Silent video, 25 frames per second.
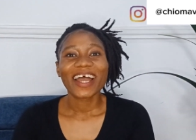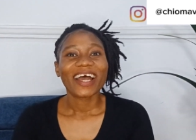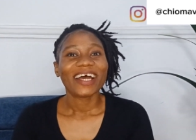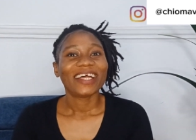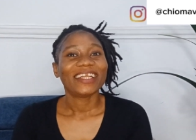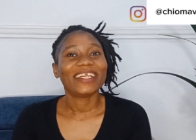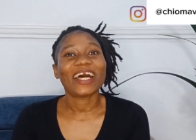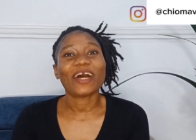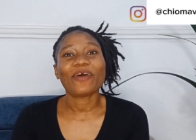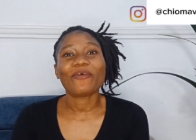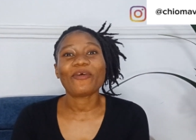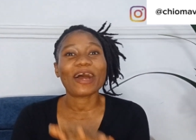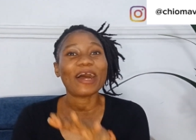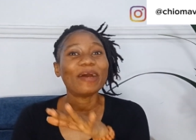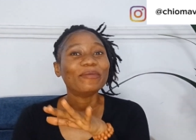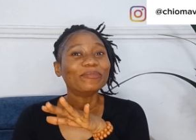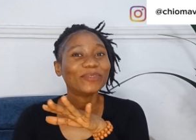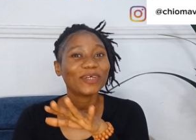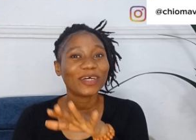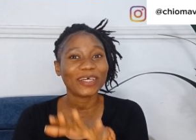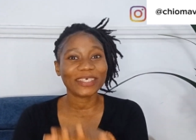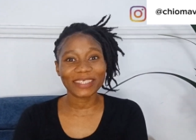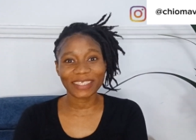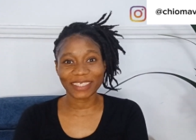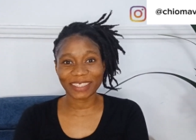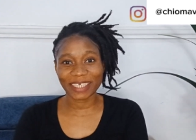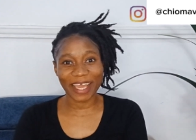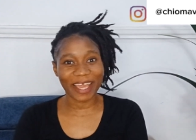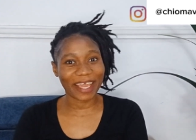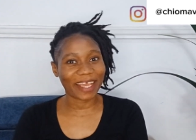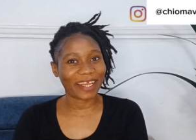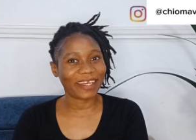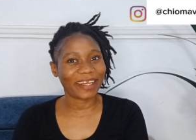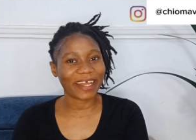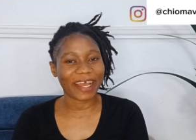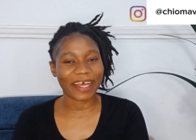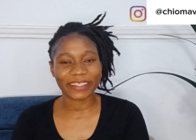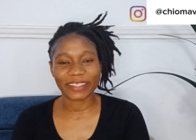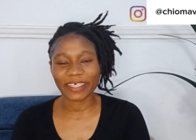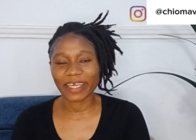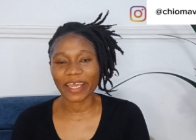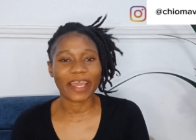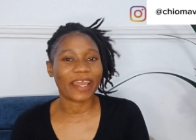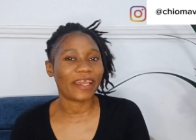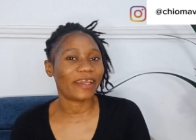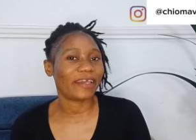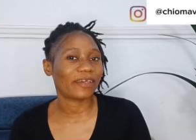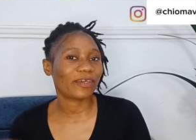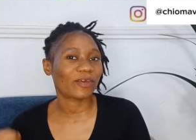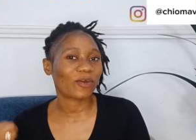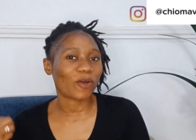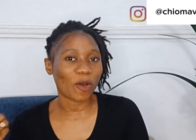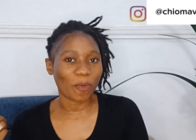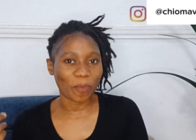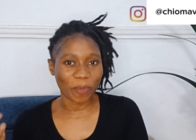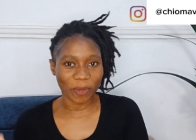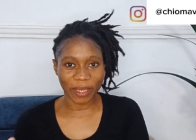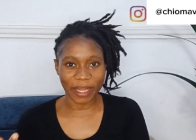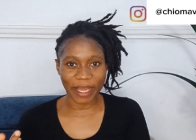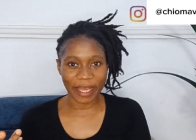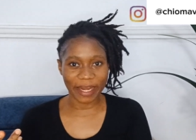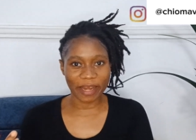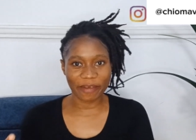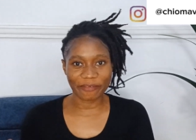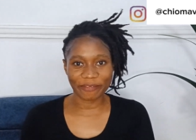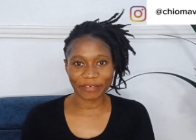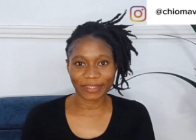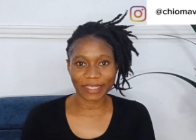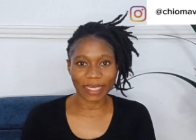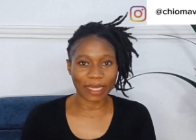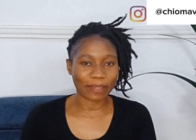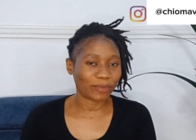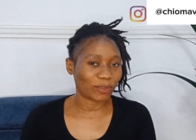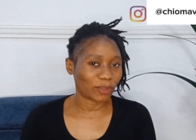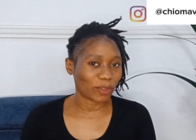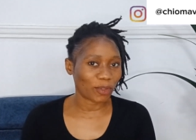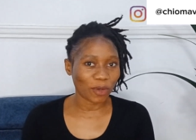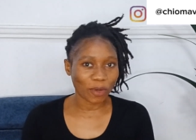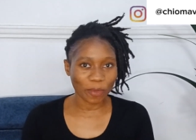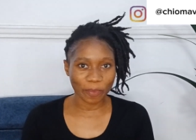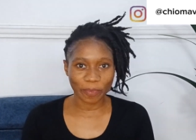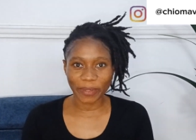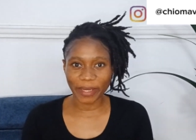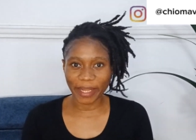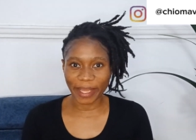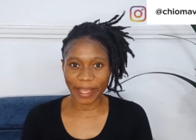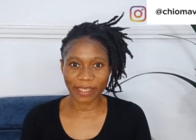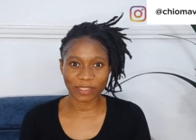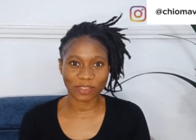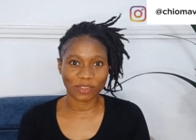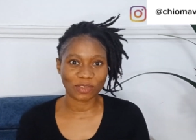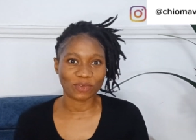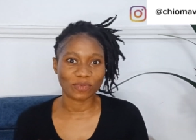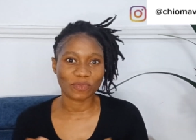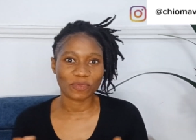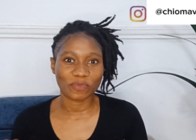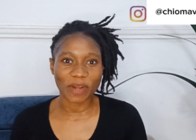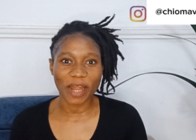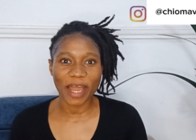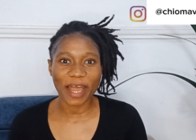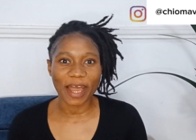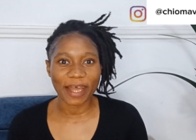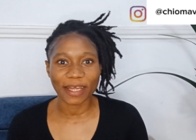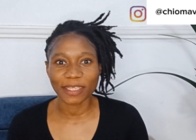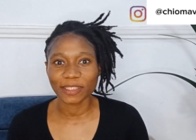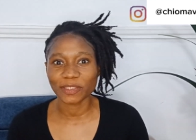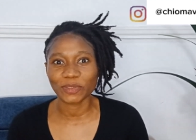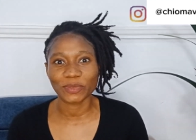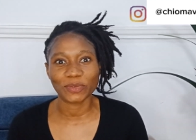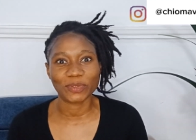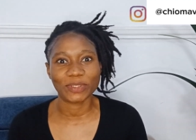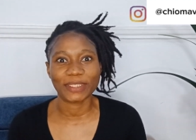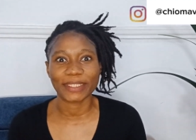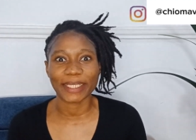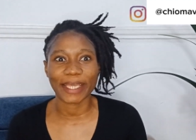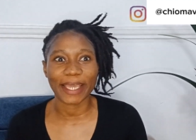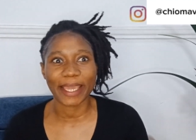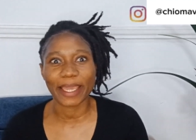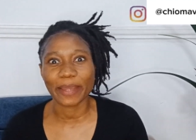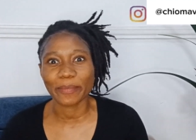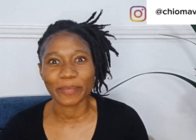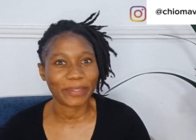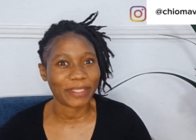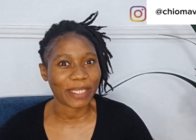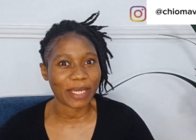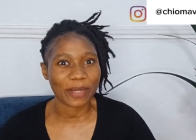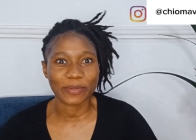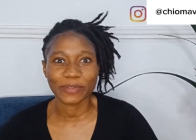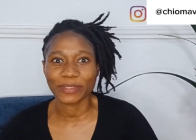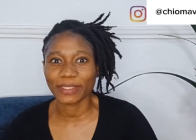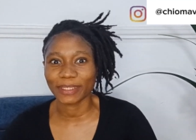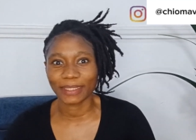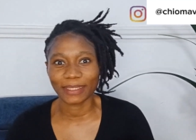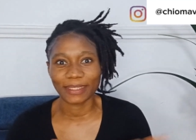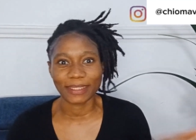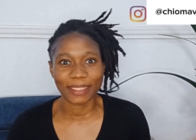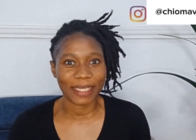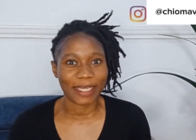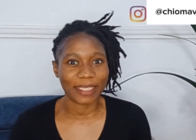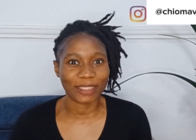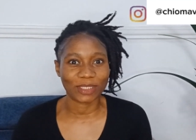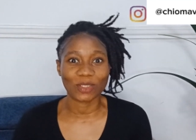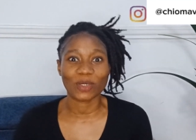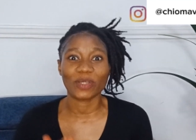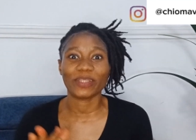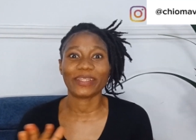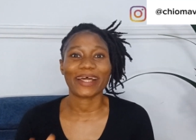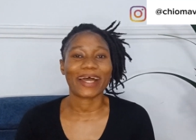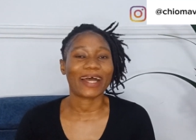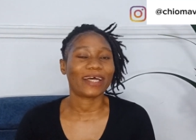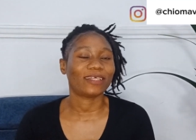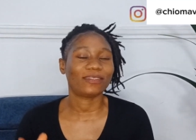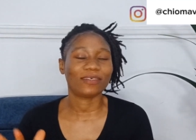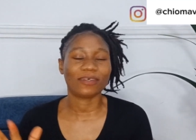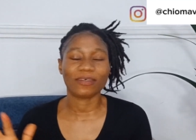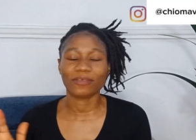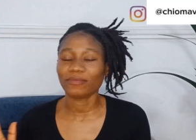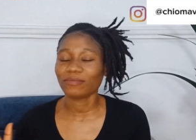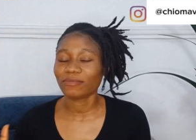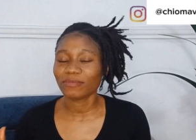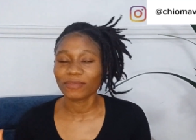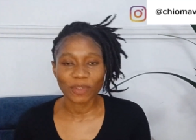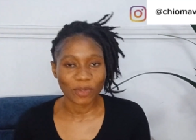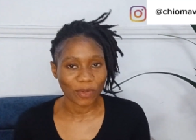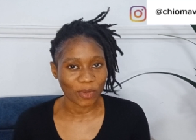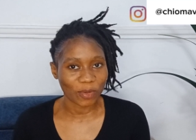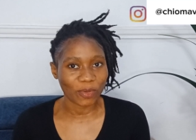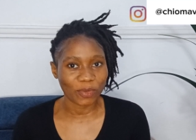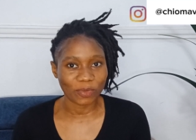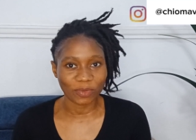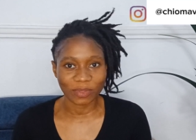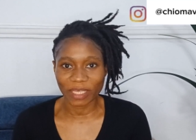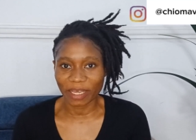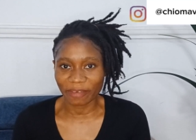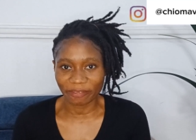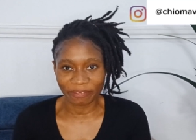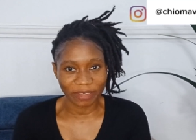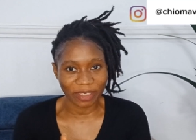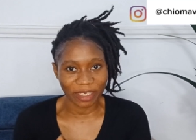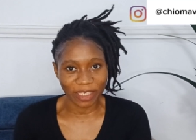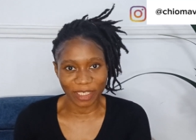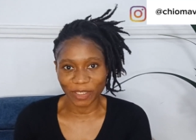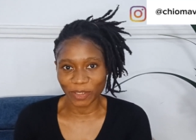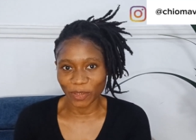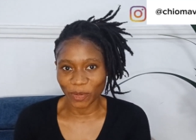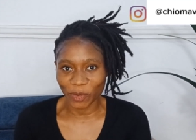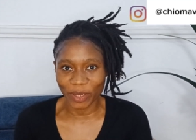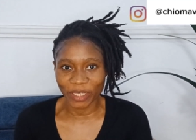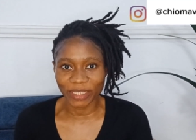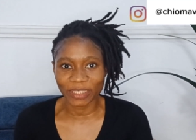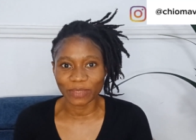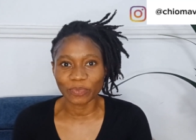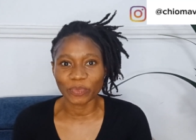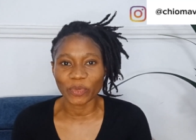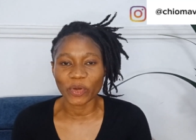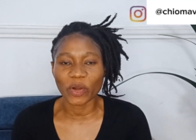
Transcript: Now, I'm not saying that, hey, come online every time to complain, to rant, to say motherhood is this or that. No, definitely not.